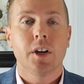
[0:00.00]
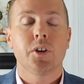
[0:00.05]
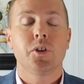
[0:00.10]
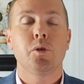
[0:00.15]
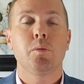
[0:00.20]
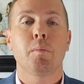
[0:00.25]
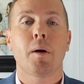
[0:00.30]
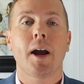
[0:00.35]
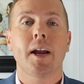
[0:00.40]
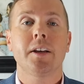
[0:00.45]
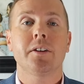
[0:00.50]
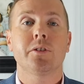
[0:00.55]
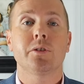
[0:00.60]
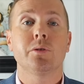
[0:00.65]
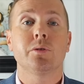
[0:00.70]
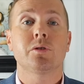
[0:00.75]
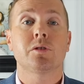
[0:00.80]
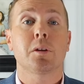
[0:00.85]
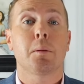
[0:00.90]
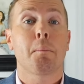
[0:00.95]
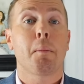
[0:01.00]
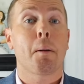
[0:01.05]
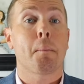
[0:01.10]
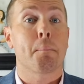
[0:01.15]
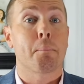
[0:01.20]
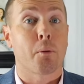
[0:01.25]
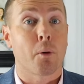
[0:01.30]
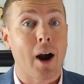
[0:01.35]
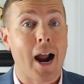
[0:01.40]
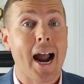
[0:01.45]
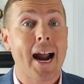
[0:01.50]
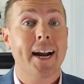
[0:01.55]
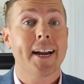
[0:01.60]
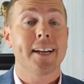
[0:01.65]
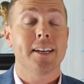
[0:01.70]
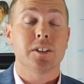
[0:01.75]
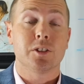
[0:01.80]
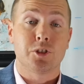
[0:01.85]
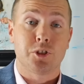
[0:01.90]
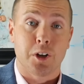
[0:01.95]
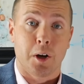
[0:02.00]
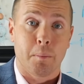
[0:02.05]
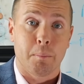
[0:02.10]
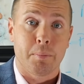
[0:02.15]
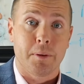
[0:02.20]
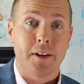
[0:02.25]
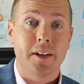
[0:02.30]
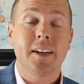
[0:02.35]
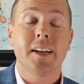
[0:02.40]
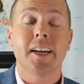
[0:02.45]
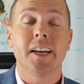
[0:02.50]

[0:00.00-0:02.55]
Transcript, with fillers: you might do some bracket jumping